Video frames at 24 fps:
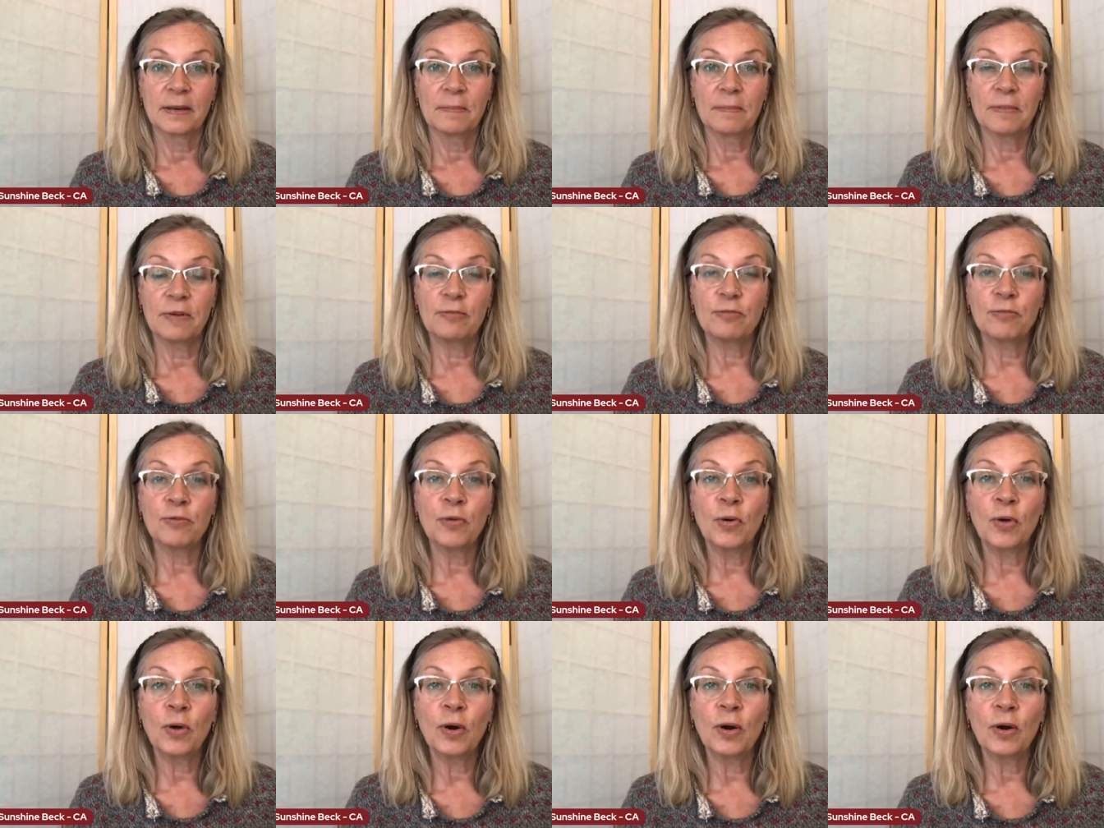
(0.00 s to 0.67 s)

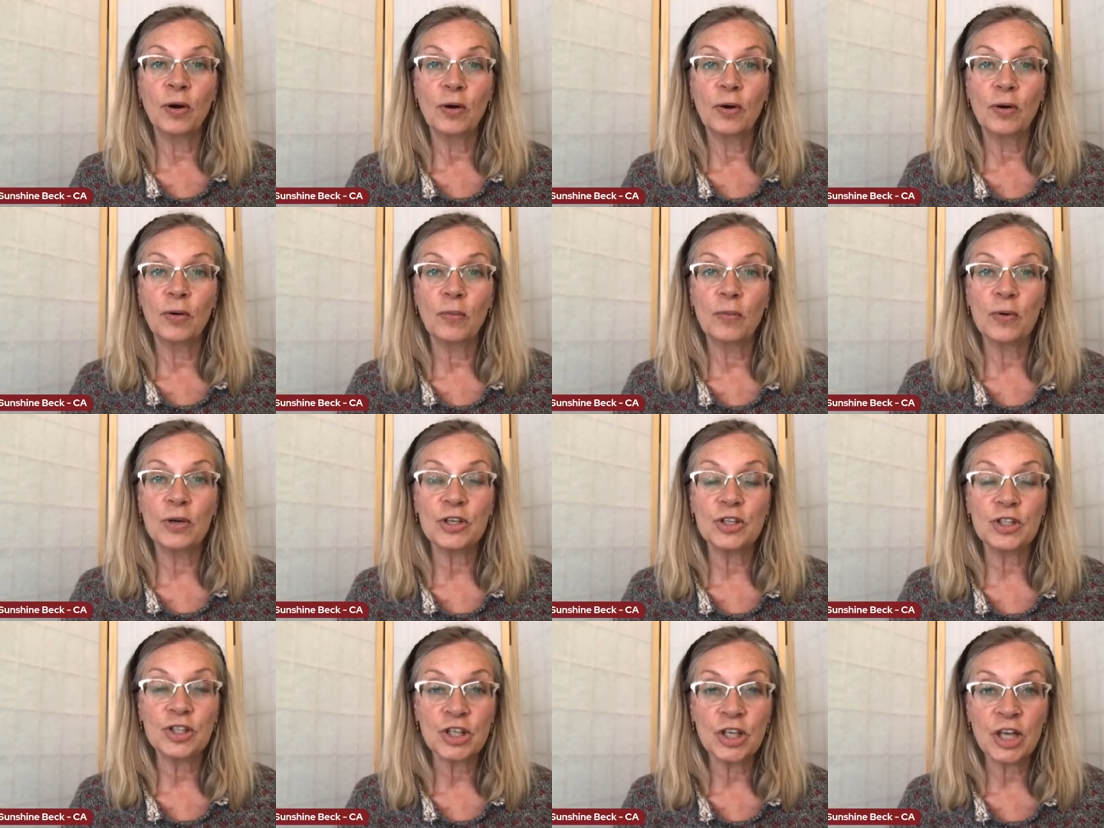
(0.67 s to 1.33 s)
before
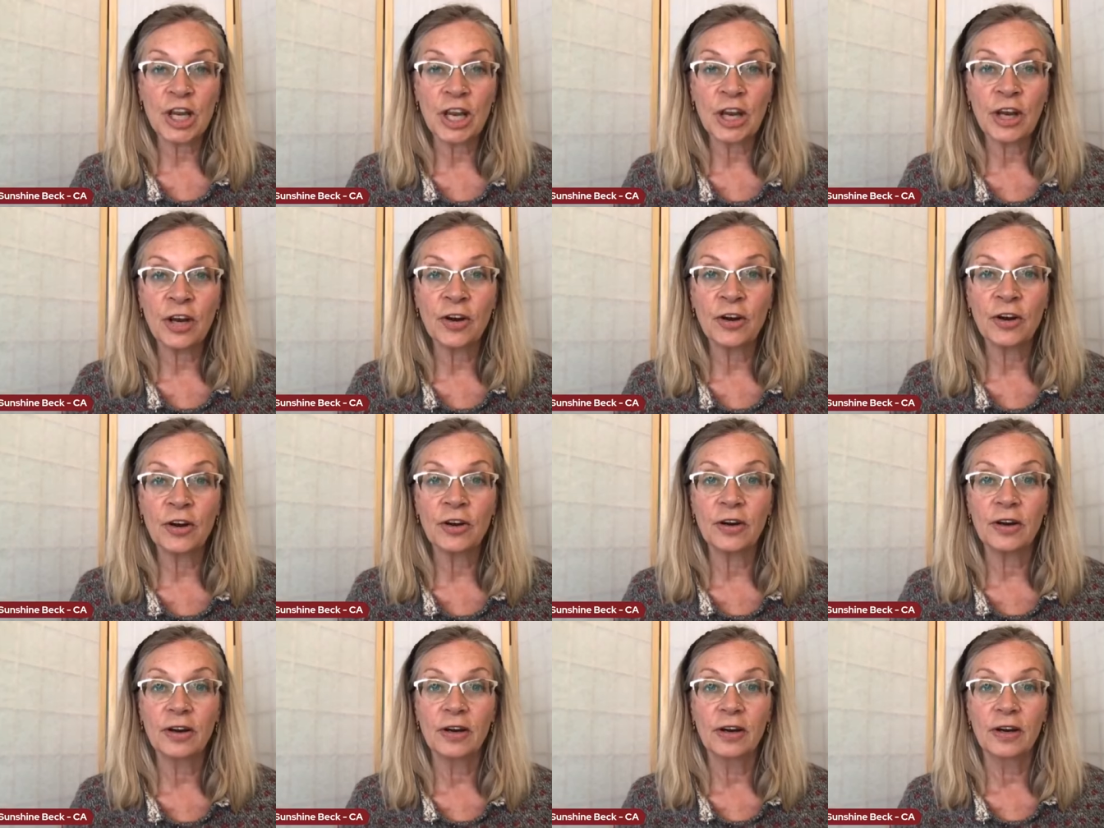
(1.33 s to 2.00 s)
we
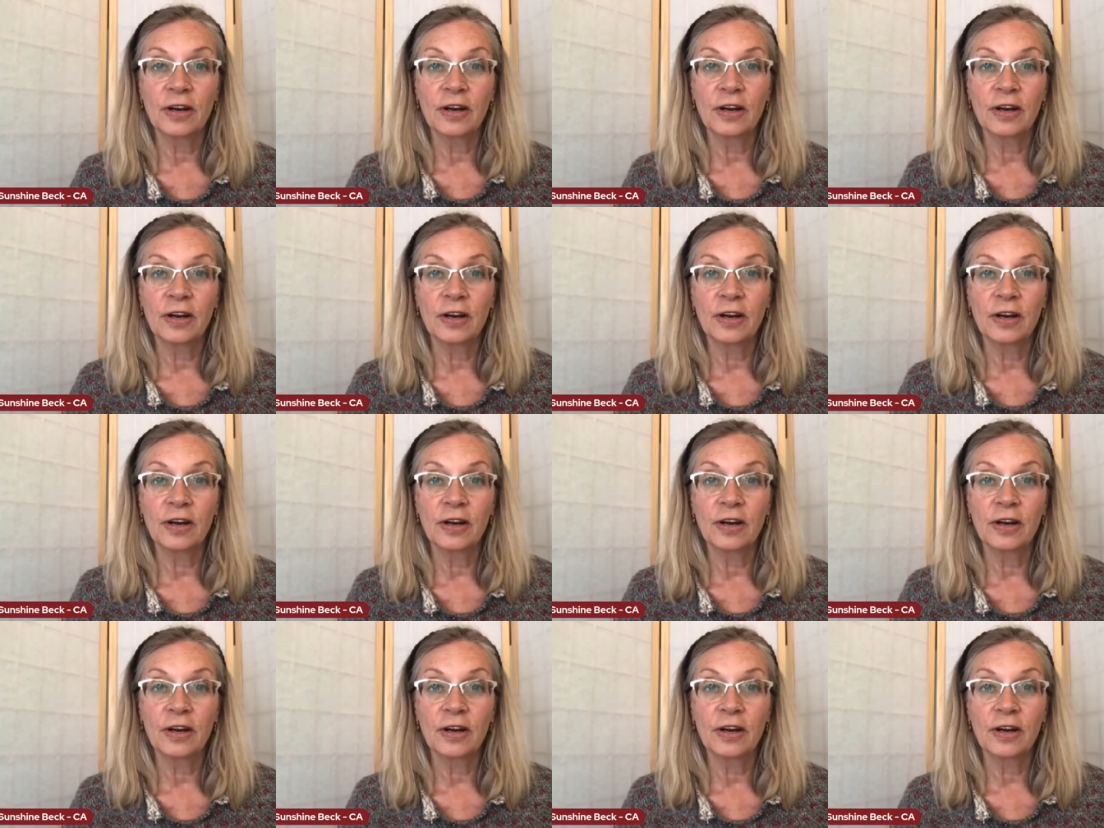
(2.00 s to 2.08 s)
share